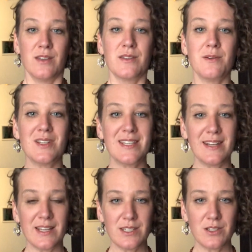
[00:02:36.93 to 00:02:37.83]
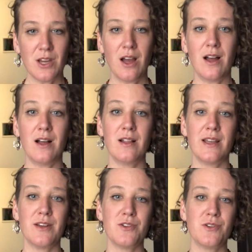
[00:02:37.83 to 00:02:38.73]
So you want to sit nice and tall,
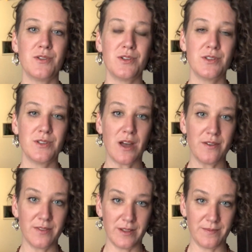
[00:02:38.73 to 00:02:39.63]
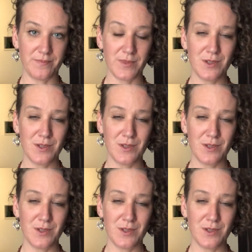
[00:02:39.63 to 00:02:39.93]
let your shoulders soften.